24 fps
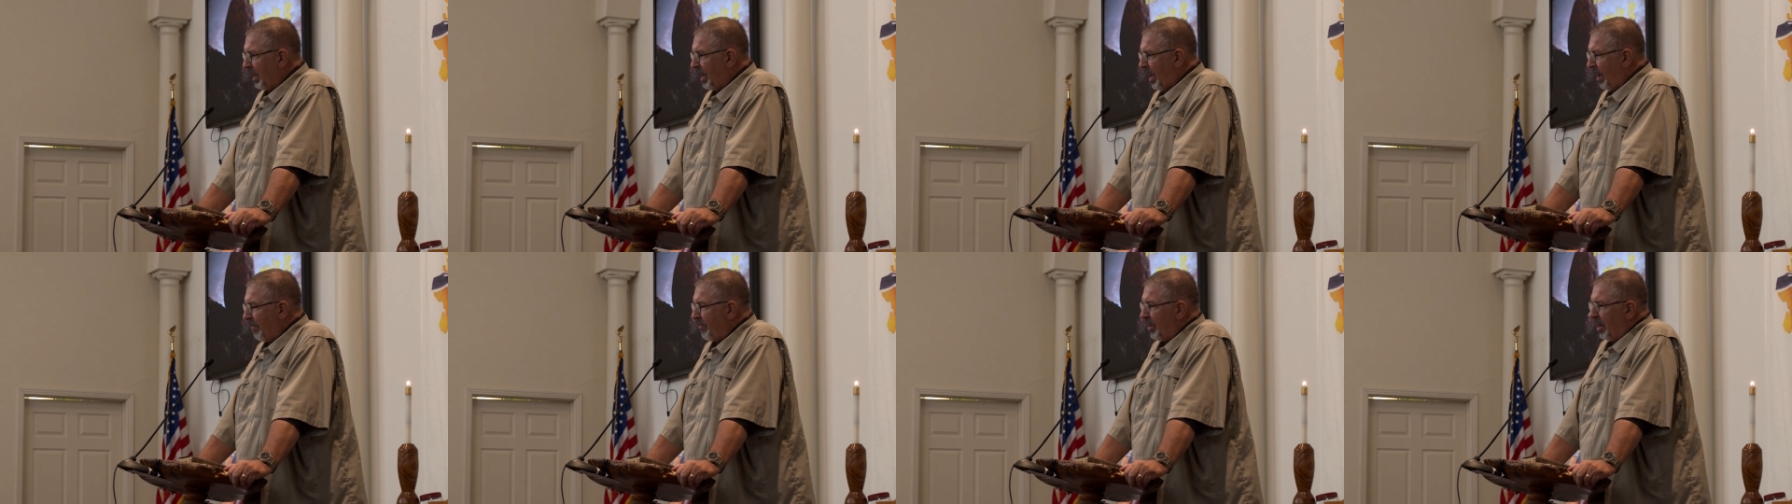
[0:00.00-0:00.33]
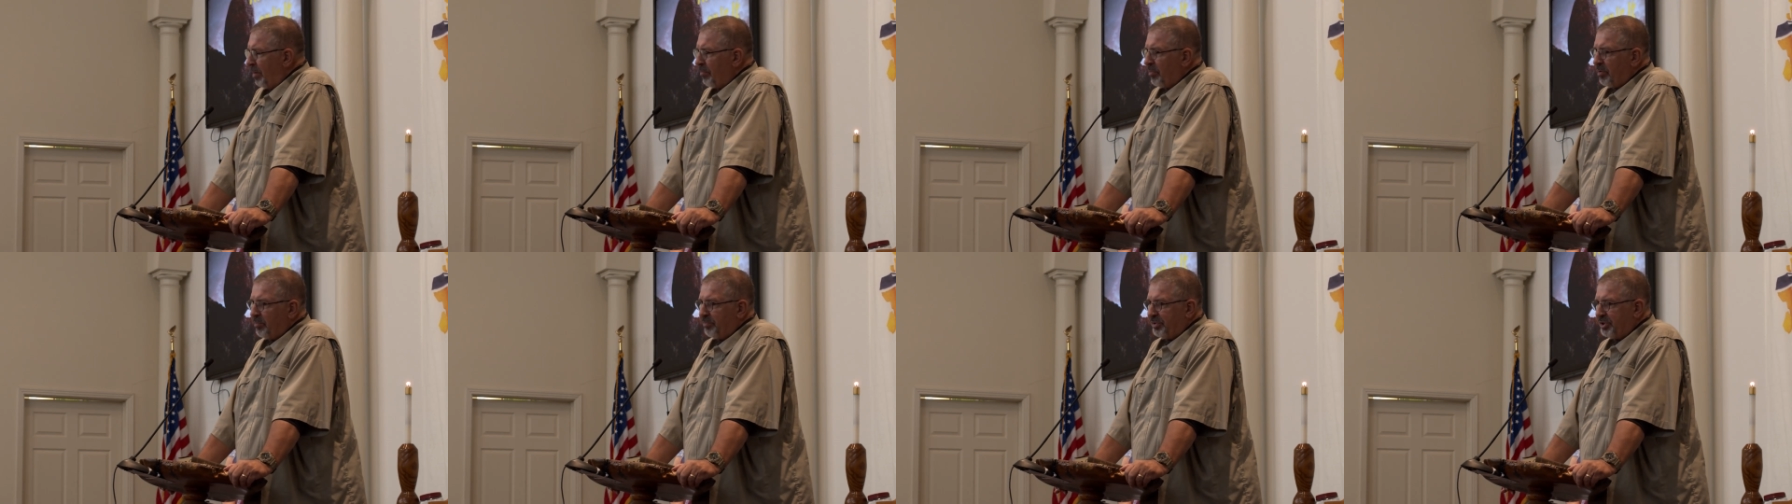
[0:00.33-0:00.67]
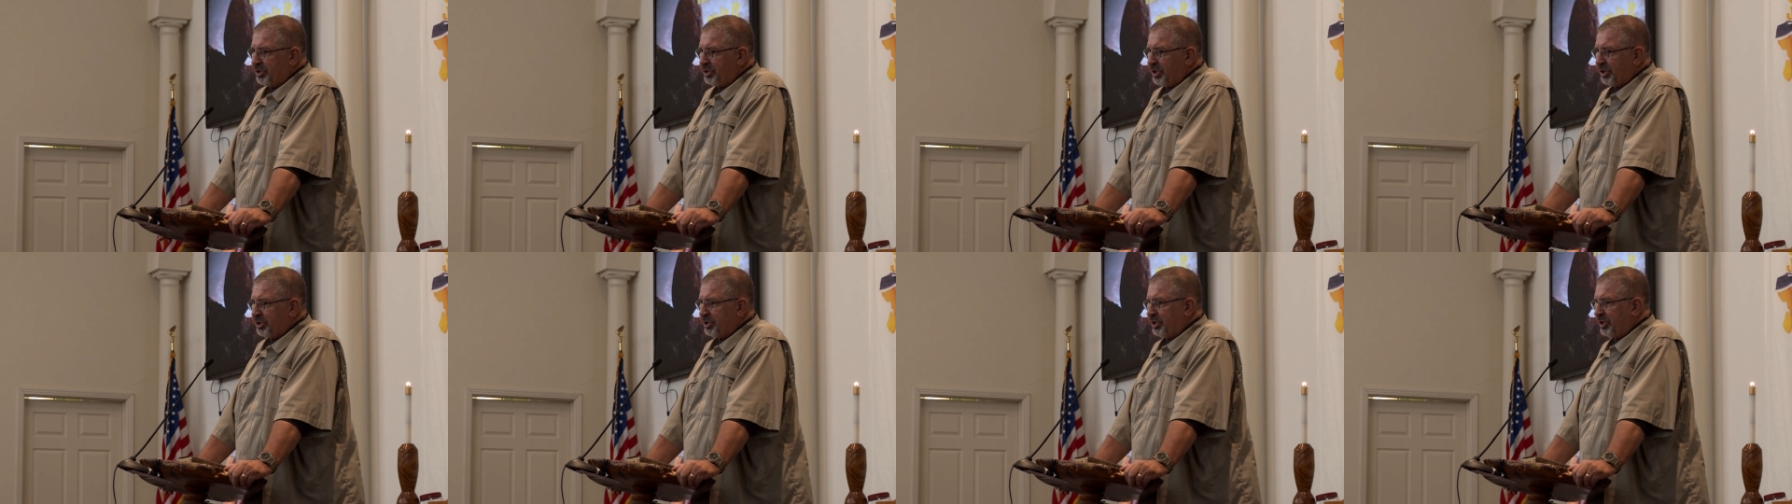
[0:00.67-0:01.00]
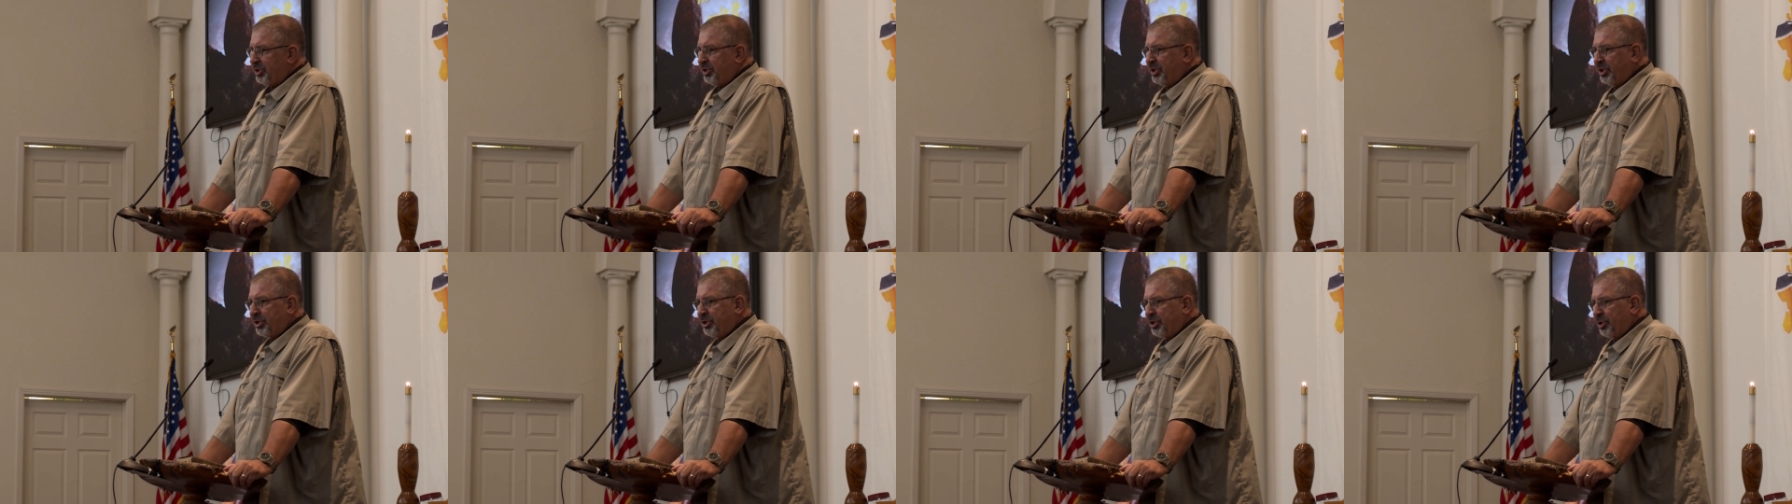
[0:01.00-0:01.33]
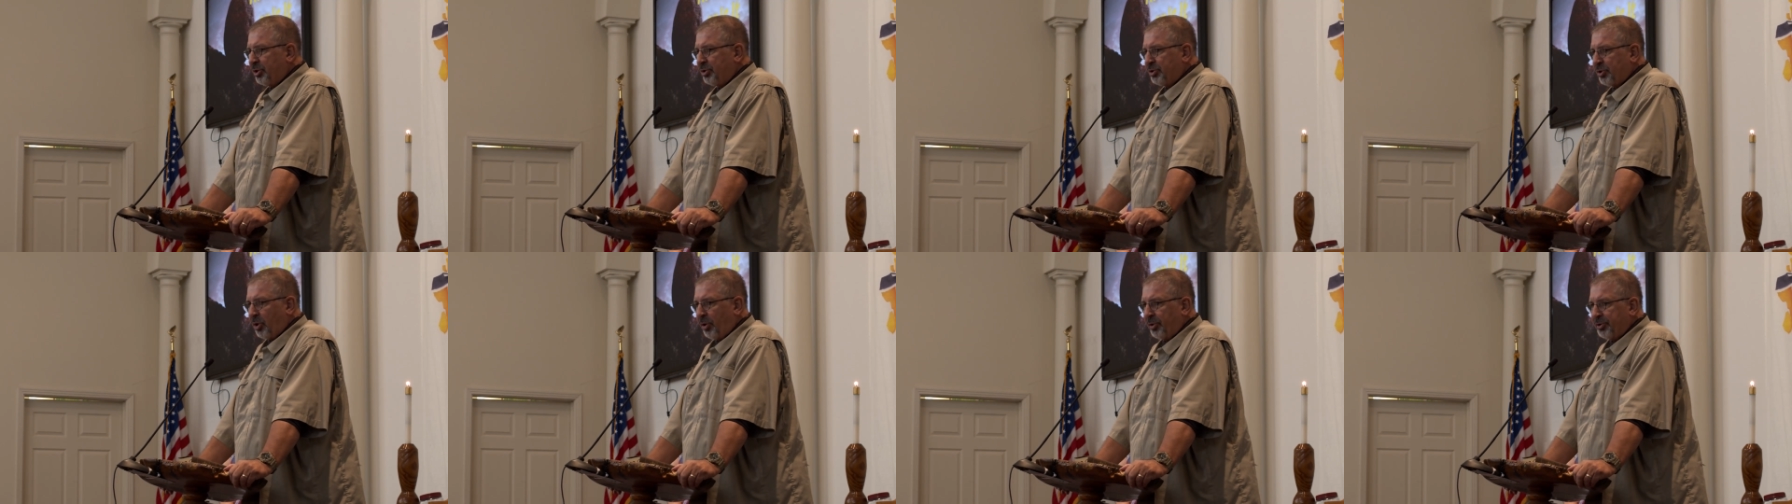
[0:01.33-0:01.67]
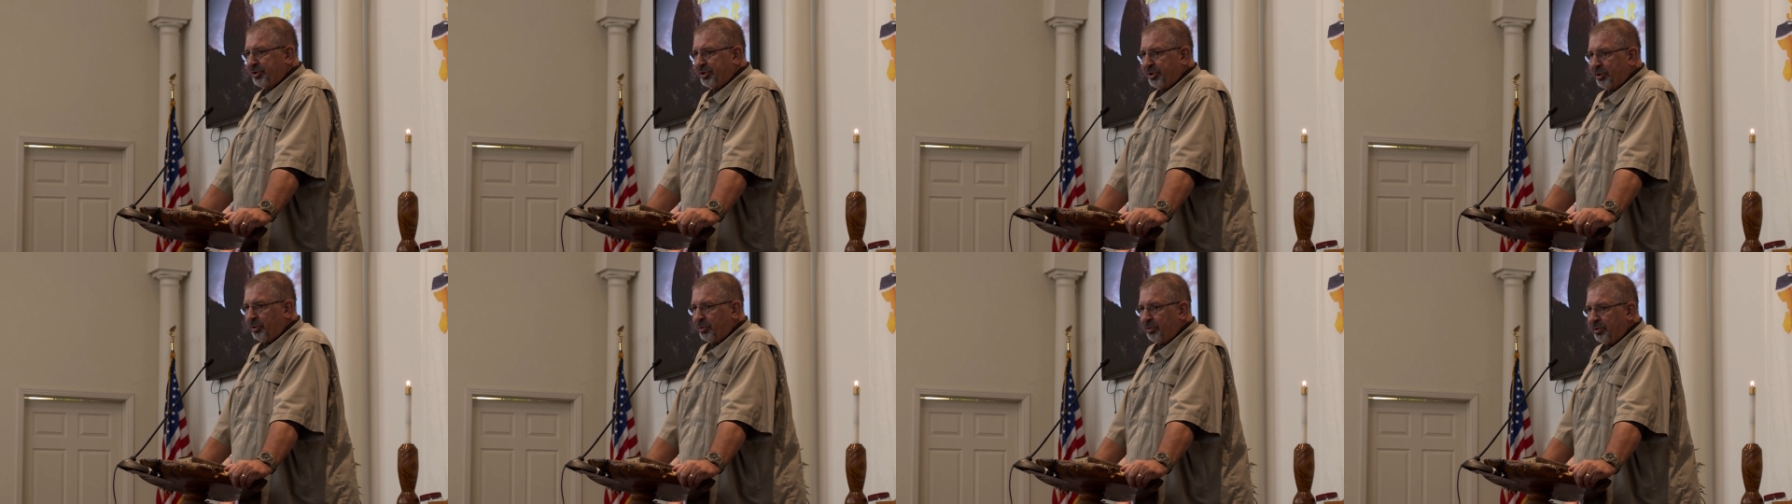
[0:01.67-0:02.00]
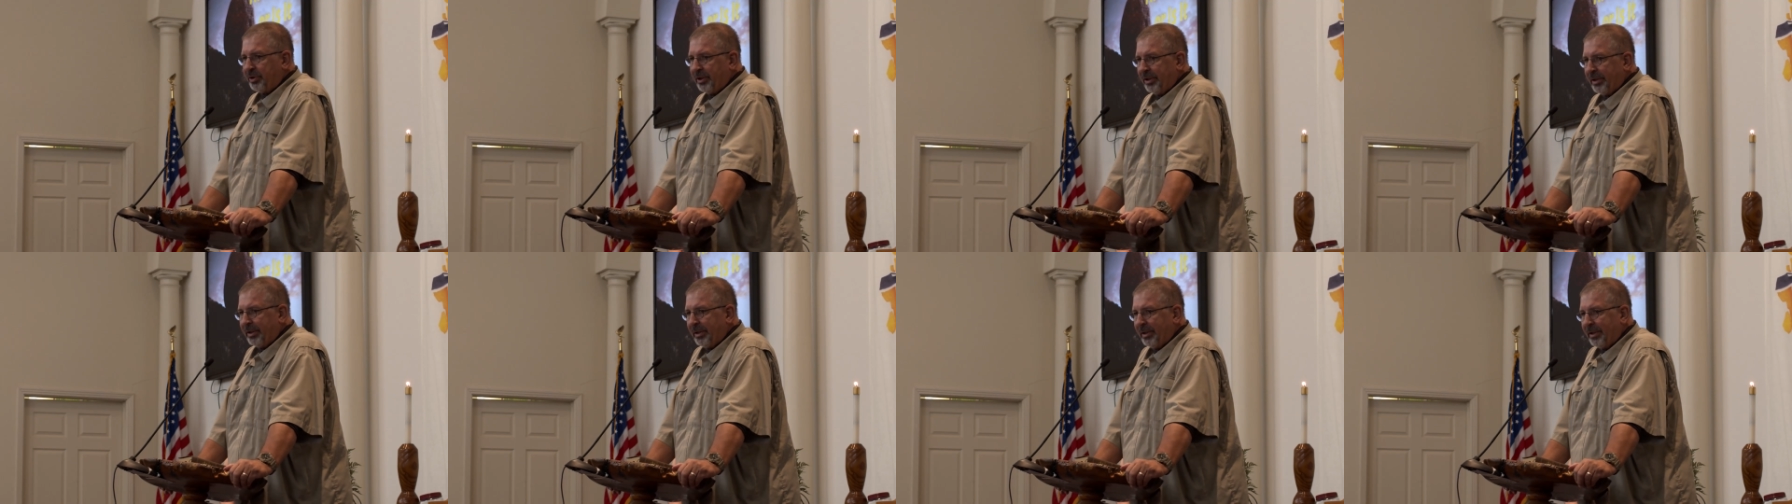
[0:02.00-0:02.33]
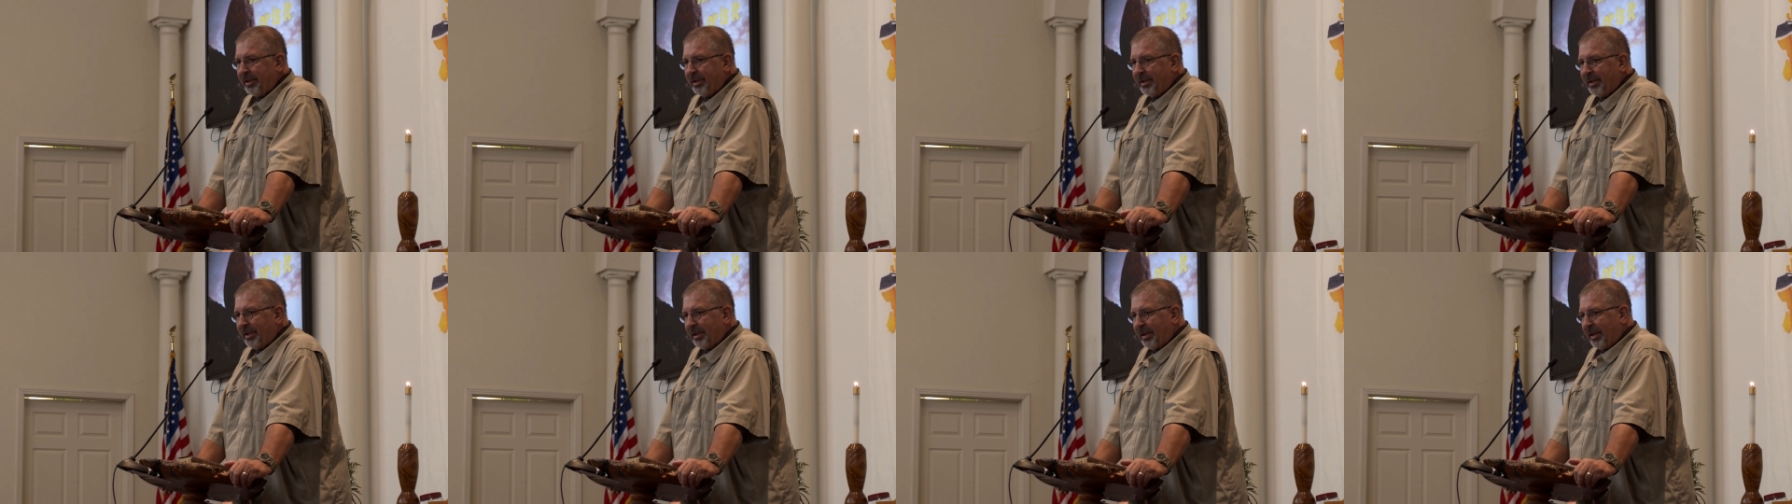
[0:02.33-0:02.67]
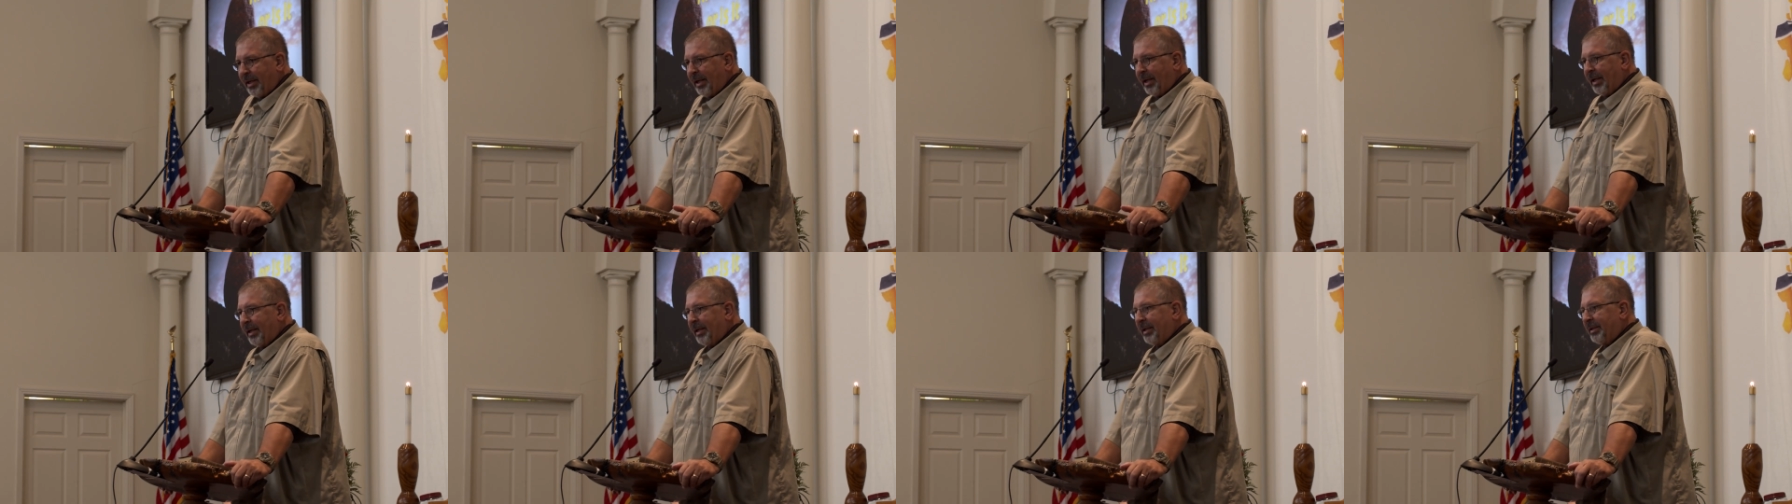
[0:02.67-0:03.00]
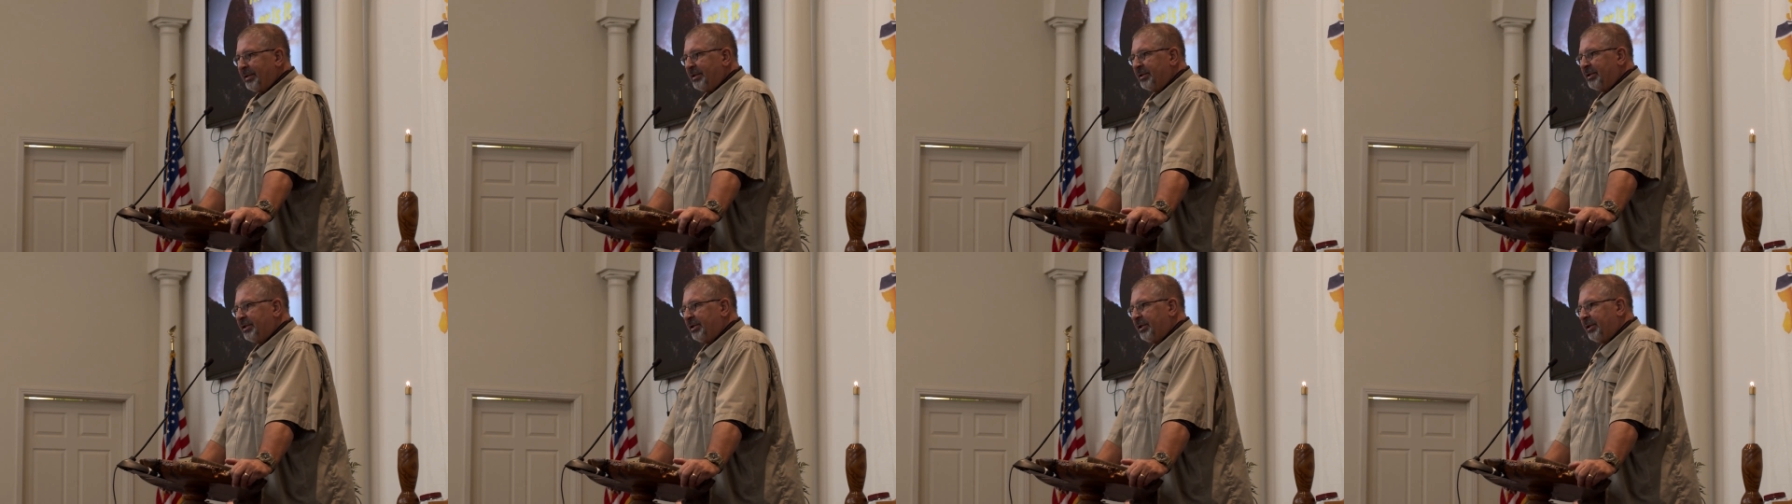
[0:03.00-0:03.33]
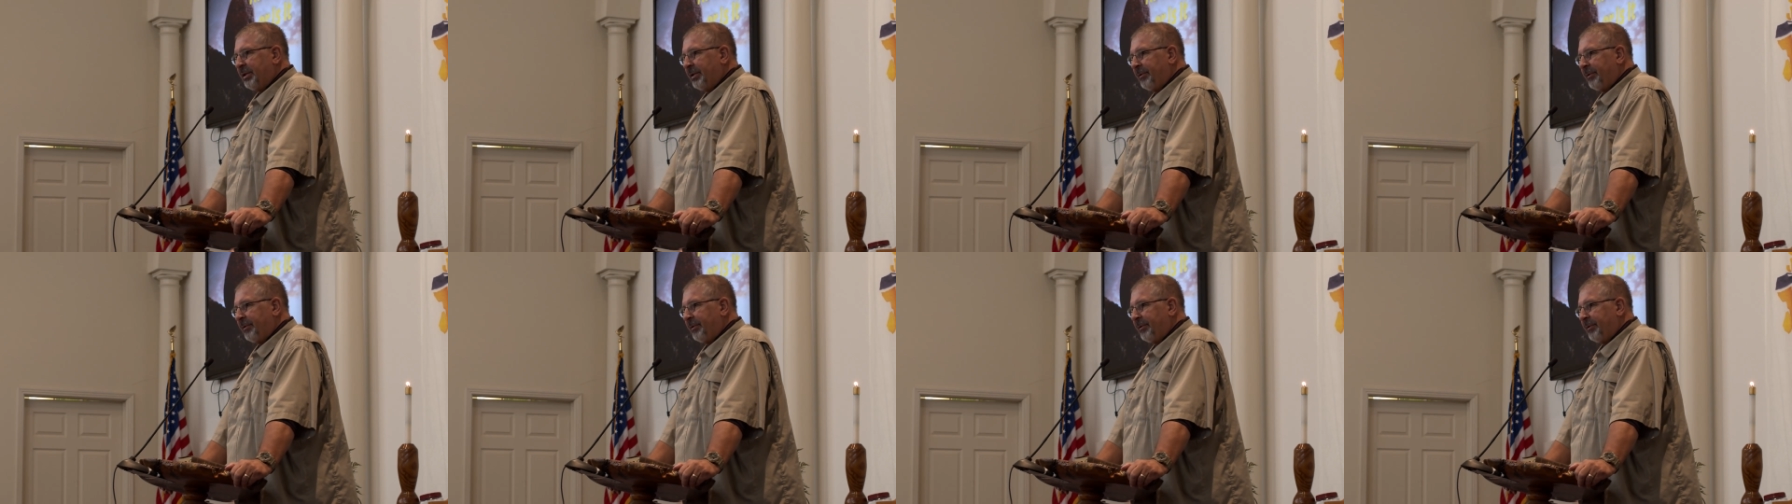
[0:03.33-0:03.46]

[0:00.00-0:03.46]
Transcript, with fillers: I mean, I'm going to be 66 years old soon, and